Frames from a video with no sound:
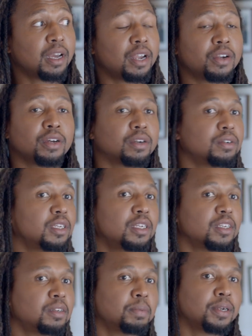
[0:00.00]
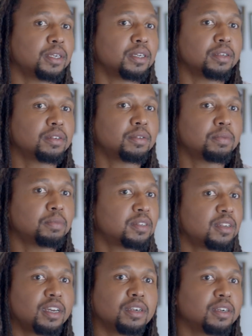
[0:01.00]
I know I don't need anybody else
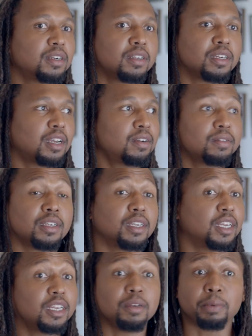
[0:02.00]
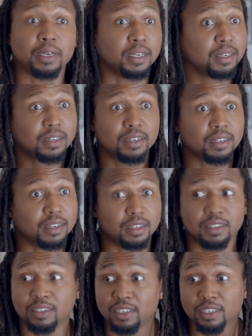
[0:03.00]
beside her. Like, I don't need anybody.
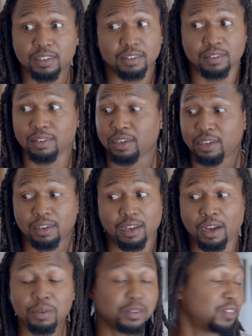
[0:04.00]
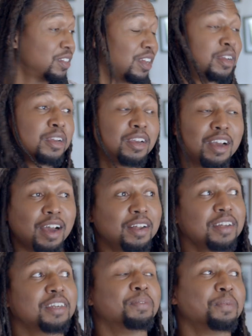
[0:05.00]
Like, she's like, I
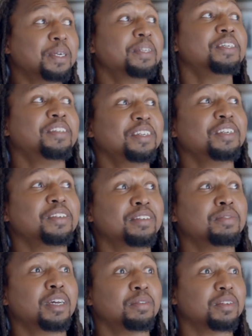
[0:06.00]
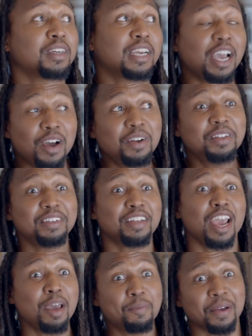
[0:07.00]
like really sit here sometimes like, how did this
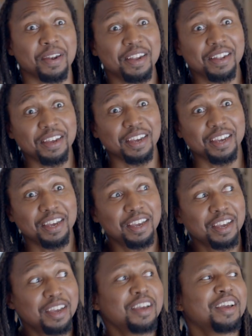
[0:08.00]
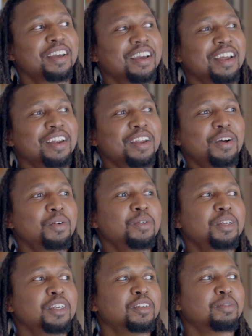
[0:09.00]
happen? Like, not
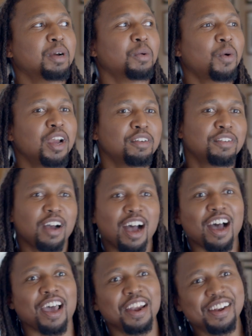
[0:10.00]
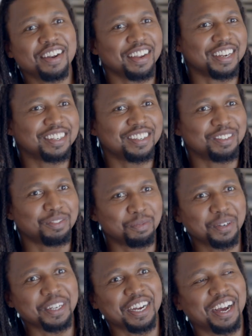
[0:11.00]
only is my wife hot, like she's
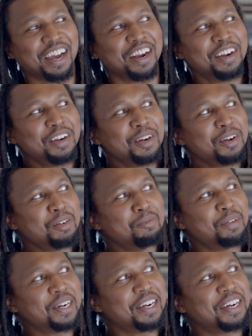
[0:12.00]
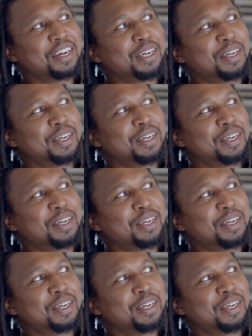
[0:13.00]
really hot, but